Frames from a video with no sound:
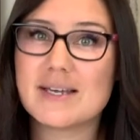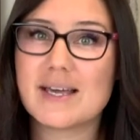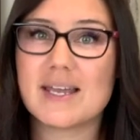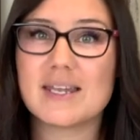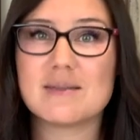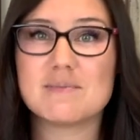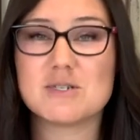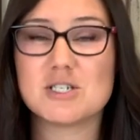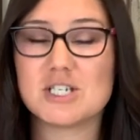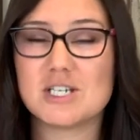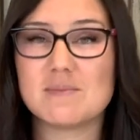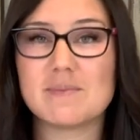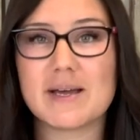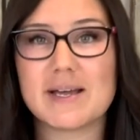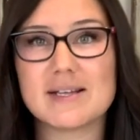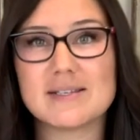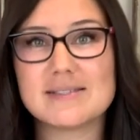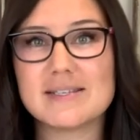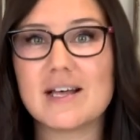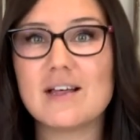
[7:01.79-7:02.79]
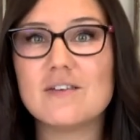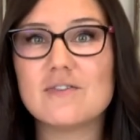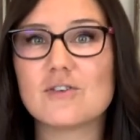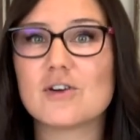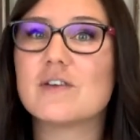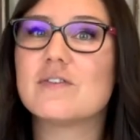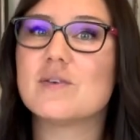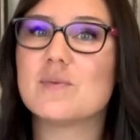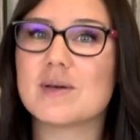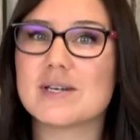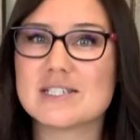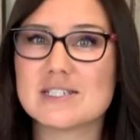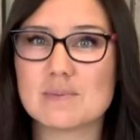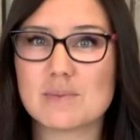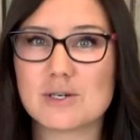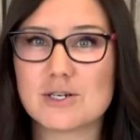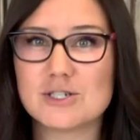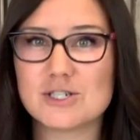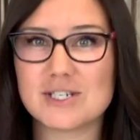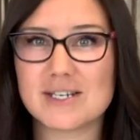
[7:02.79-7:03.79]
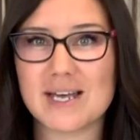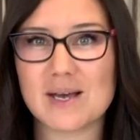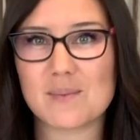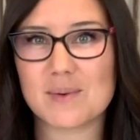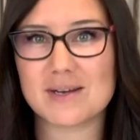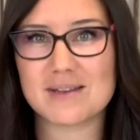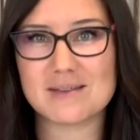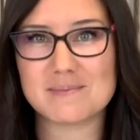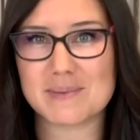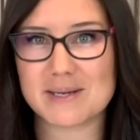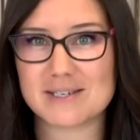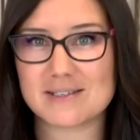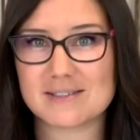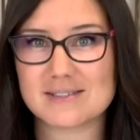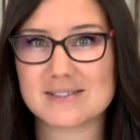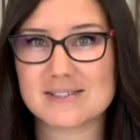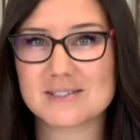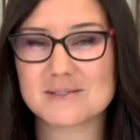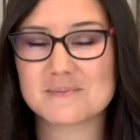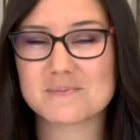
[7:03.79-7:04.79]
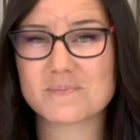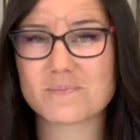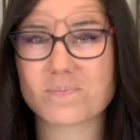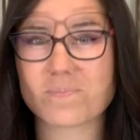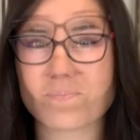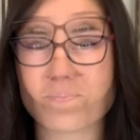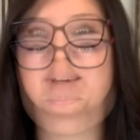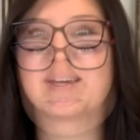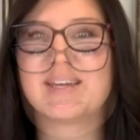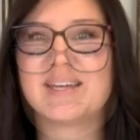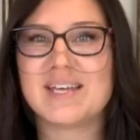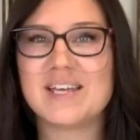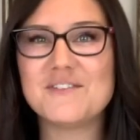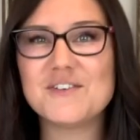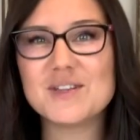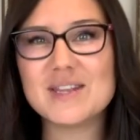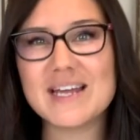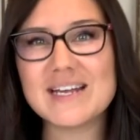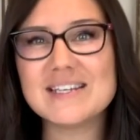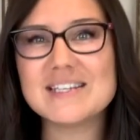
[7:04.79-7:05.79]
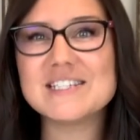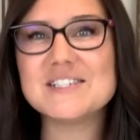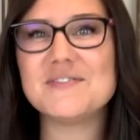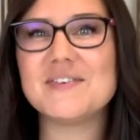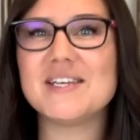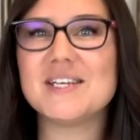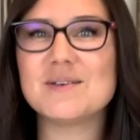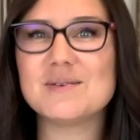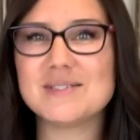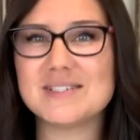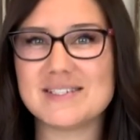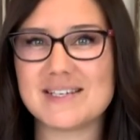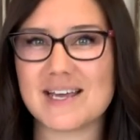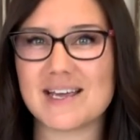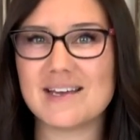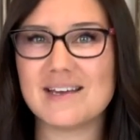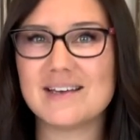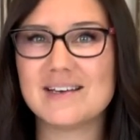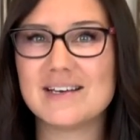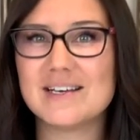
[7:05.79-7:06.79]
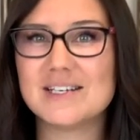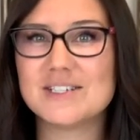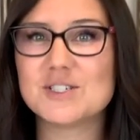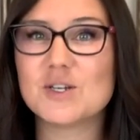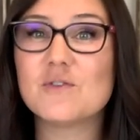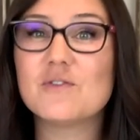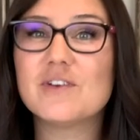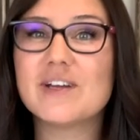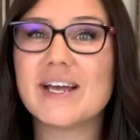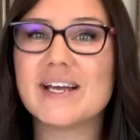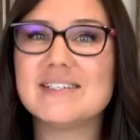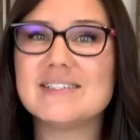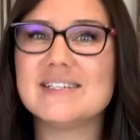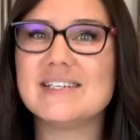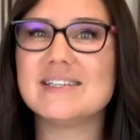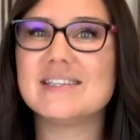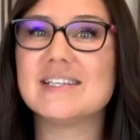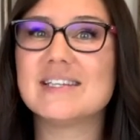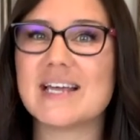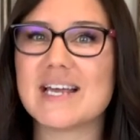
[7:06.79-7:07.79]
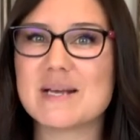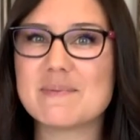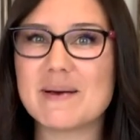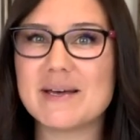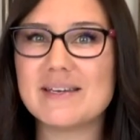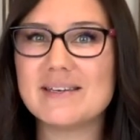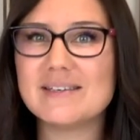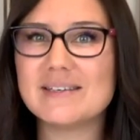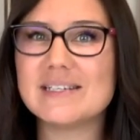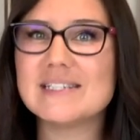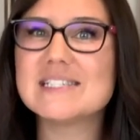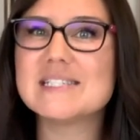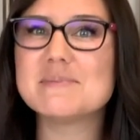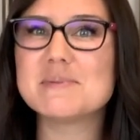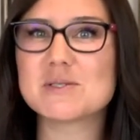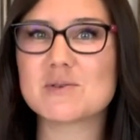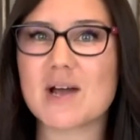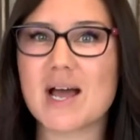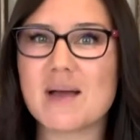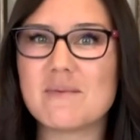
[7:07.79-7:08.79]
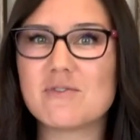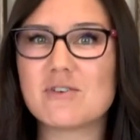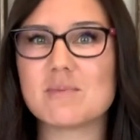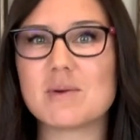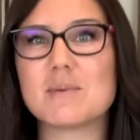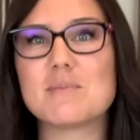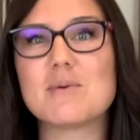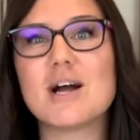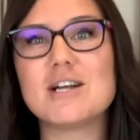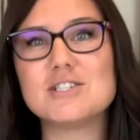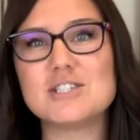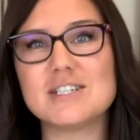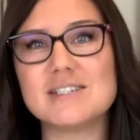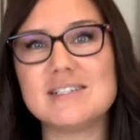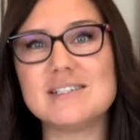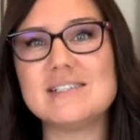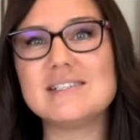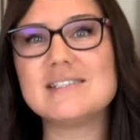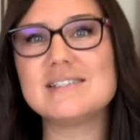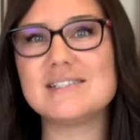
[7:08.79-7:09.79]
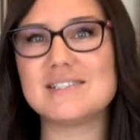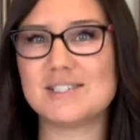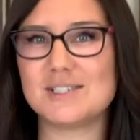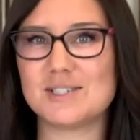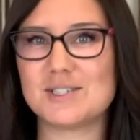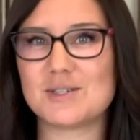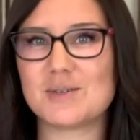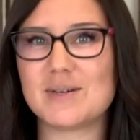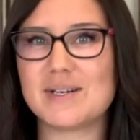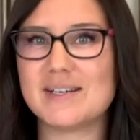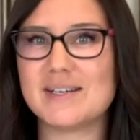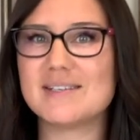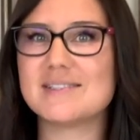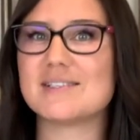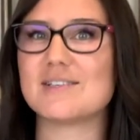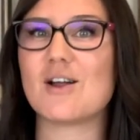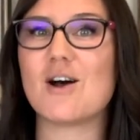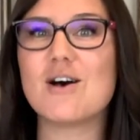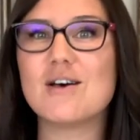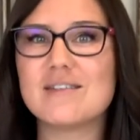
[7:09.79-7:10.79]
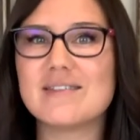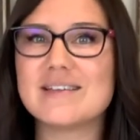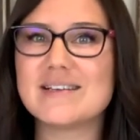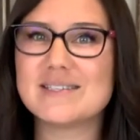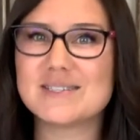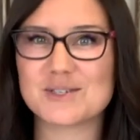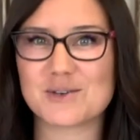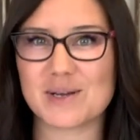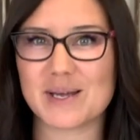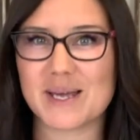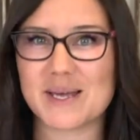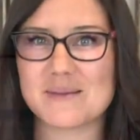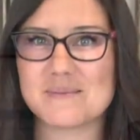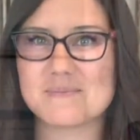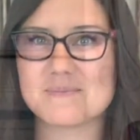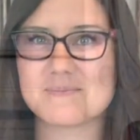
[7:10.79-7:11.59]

get the machine by itself or if you want to splurge and get one of the bundles. If you like this video today, don't forget to hit the like button and subscribe for more project ideas and tutorials on all things Cricut.